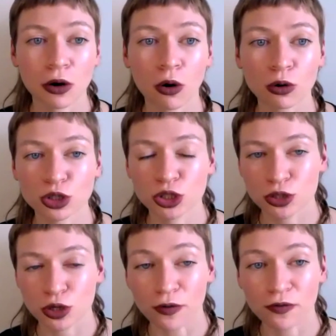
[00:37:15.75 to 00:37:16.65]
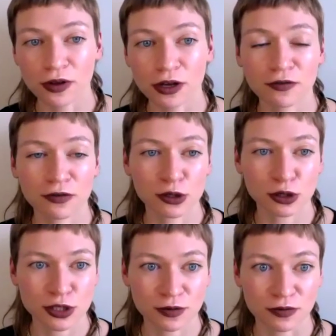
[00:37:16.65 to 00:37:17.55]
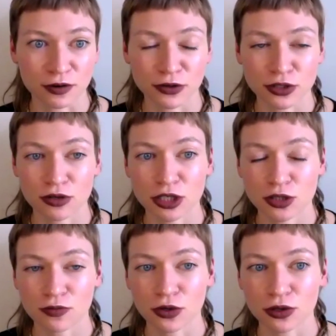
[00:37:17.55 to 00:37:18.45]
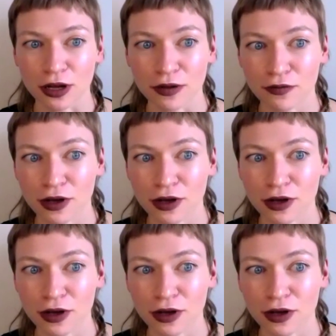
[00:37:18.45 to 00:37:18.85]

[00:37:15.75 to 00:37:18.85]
coach surfing philosopher for the rest of your life.